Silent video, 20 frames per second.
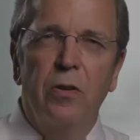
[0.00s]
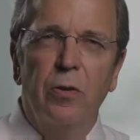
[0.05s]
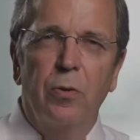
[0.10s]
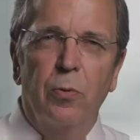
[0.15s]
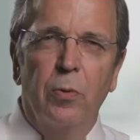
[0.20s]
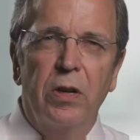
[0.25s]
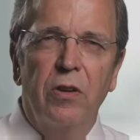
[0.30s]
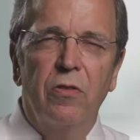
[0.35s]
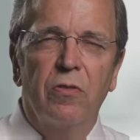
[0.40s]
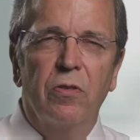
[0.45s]
to do
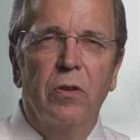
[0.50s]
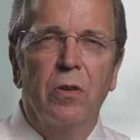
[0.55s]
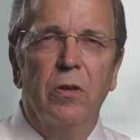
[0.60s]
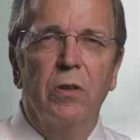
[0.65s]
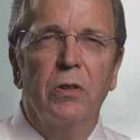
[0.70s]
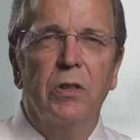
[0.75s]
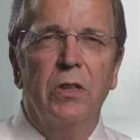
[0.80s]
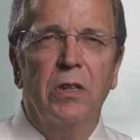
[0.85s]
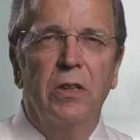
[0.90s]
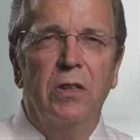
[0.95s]

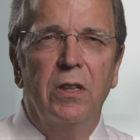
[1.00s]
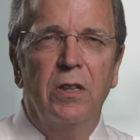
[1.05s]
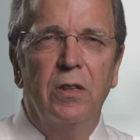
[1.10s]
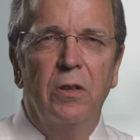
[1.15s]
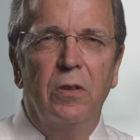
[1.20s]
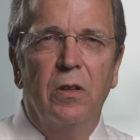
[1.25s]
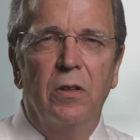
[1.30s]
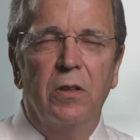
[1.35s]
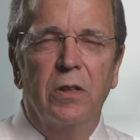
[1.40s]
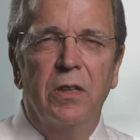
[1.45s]
research,
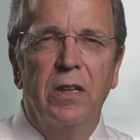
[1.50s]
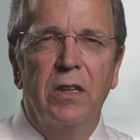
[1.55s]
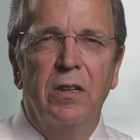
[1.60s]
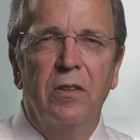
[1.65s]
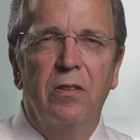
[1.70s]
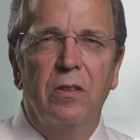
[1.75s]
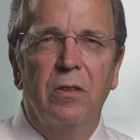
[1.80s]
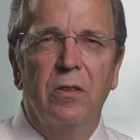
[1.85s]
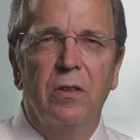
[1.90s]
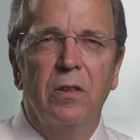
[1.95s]
continued to look
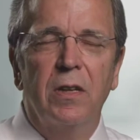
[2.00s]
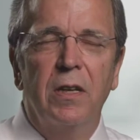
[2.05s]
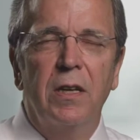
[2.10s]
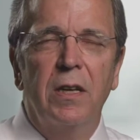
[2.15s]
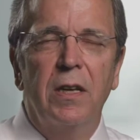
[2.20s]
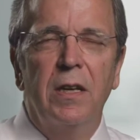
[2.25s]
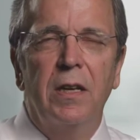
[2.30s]
into it,